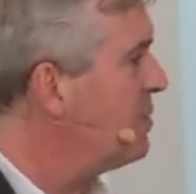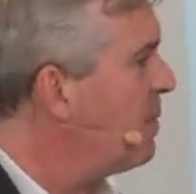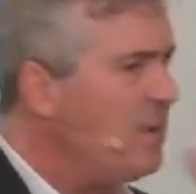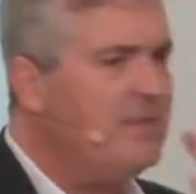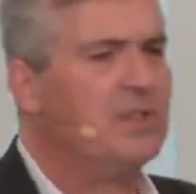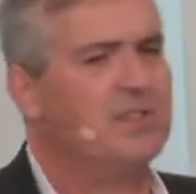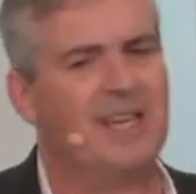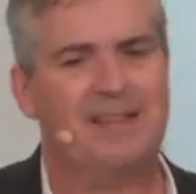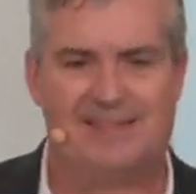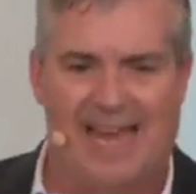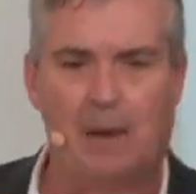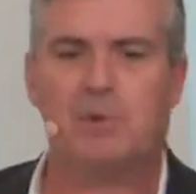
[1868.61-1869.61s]
but we've just said
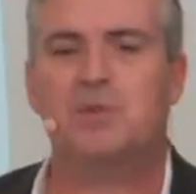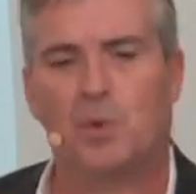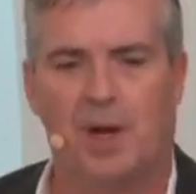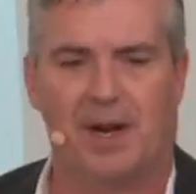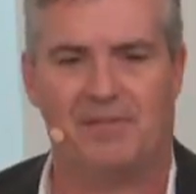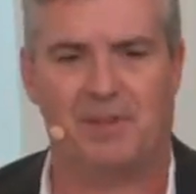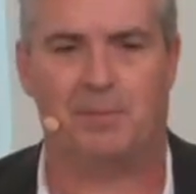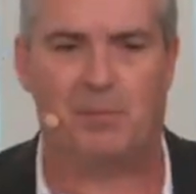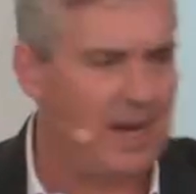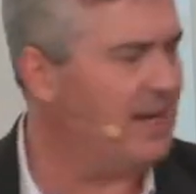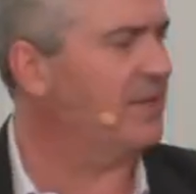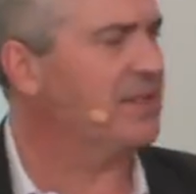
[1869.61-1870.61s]
that was one of them right at the